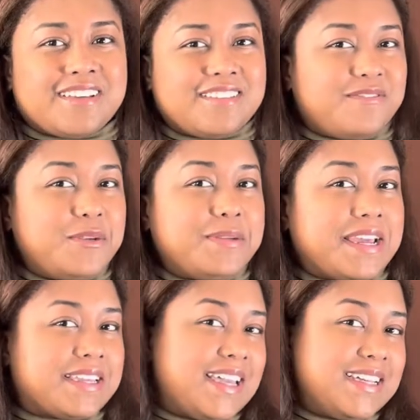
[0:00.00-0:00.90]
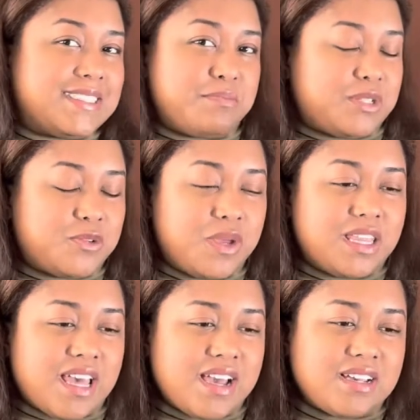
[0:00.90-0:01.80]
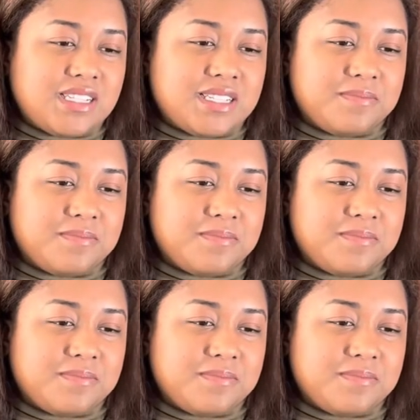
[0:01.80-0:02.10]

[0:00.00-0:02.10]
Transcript: a few decades in between that